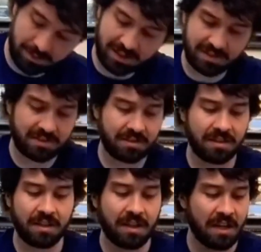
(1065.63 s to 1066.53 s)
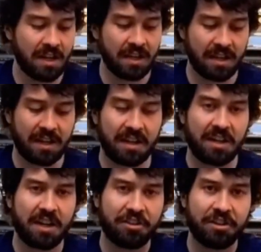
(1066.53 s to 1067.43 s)
that ain't
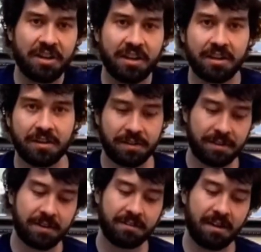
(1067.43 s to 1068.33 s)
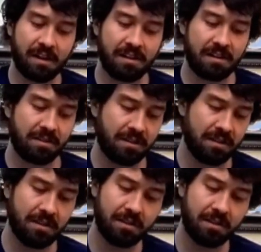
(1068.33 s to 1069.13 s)
nothing. That ain't nothing.